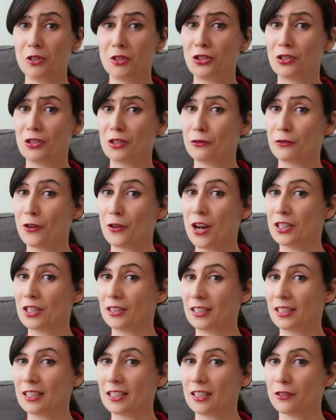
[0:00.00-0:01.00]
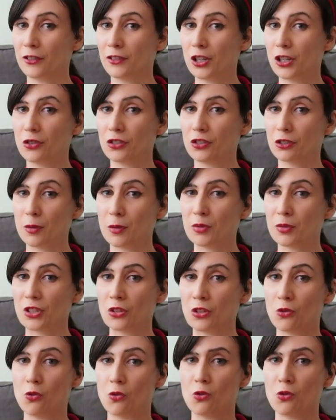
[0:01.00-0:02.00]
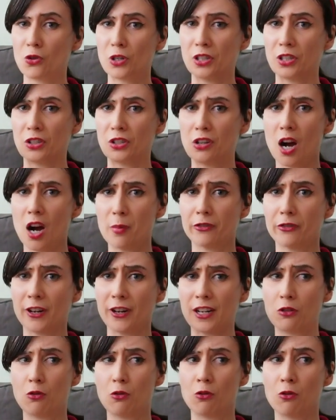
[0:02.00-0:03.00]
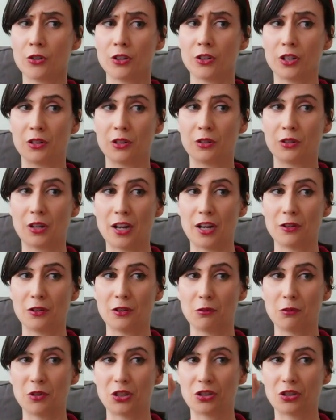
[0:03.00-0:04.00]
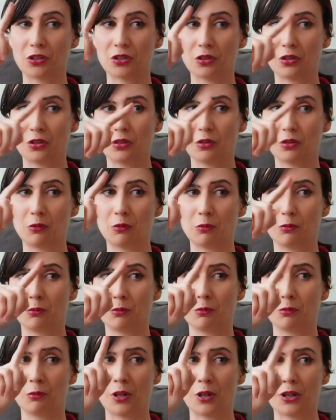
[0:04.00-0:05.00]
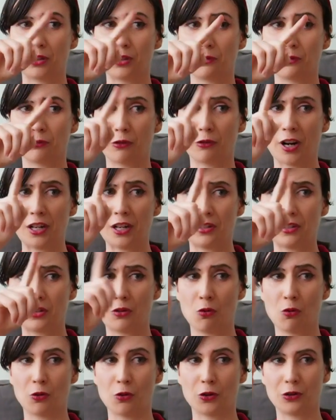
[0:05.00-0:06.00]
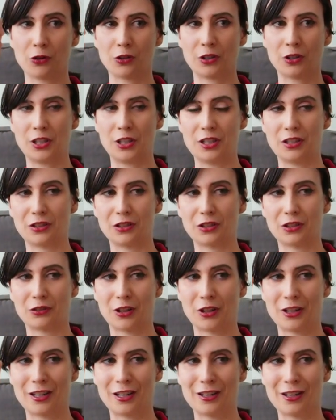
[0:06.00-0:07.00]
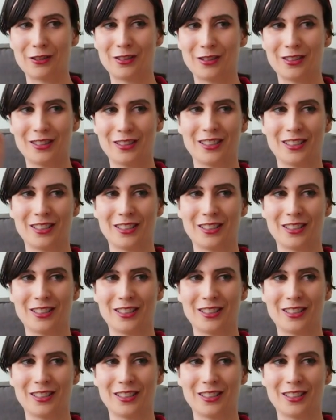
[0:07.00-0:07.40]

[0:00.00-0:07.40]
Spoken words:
which you can find the link in the video description or the top right corner. I don't know where the right corner is right now.